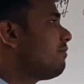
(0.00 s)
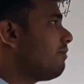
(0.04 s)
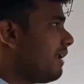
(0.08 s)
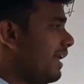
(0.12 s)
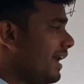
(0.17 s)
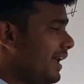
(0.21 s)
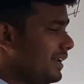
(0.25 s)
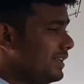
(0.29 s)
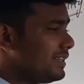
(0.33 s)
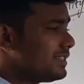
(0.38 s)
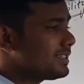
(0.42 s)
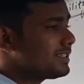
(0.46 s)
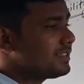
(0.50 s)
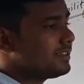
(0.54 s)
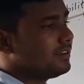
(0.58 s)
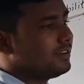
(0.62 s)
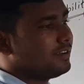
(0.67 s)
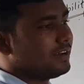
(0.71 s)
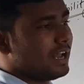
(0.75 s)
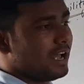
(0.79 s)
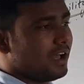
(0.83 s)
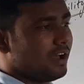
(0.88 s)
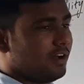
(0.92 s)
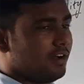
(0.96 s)
of lens
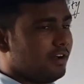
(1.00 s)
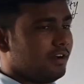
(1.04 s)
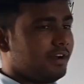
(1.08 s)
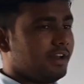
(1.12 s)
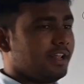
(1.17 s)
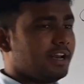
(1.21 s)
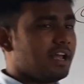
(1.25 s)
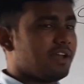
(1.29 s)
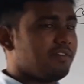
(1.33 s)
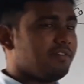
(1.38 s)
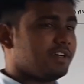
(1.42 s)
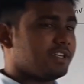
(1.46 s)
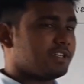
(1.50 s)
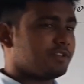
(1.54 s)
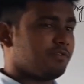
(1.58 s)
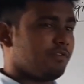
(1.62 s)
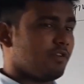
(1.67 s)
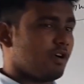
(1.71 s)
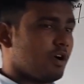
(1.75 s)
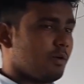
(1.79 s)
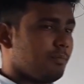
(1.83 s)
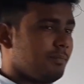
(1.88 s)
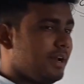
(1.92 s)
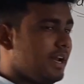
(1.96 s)
derive its
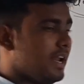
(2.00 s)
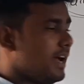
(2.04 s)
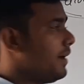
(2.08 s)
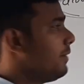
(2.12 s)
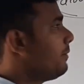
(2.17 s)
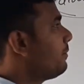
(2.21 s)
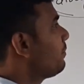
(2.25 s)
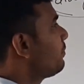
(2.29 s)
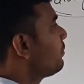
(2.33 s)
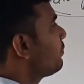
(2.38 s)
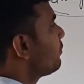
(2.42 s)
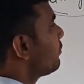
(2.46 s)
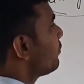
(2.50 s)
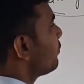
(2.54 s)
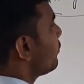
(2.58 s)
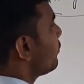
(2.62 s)
formula,